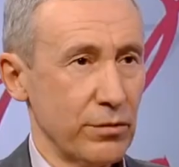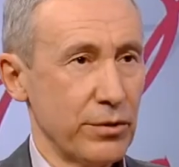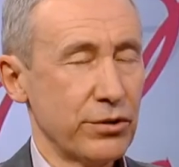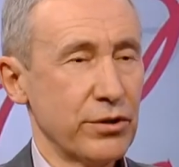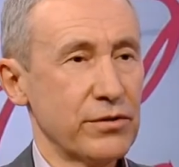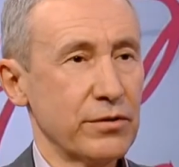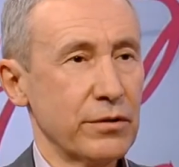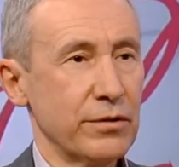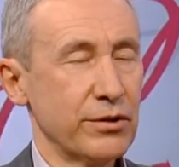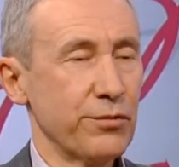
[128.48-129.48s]
which is
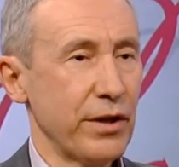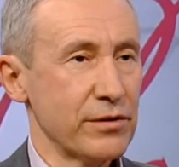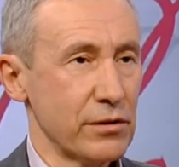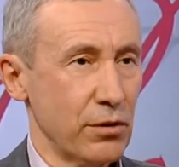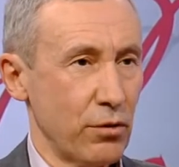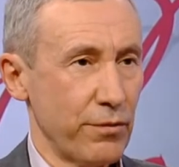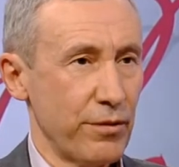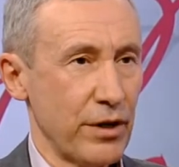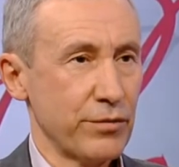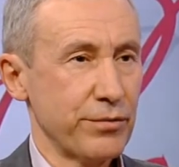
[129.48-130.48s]
the defense law of the
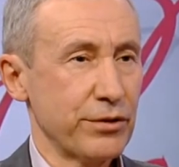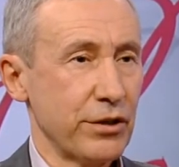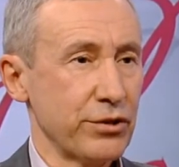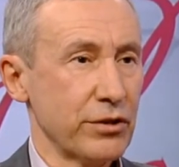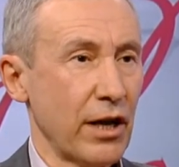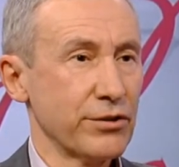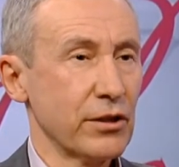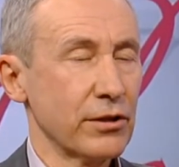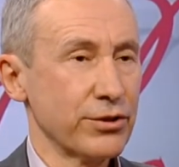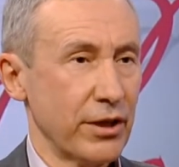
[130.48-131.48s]
Russian Federation,
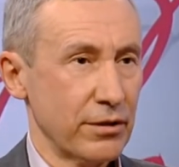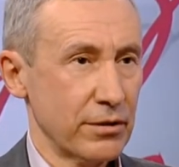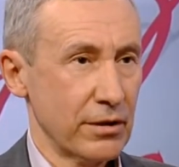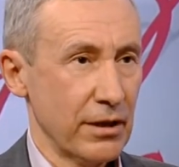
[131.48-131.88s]
Article 10.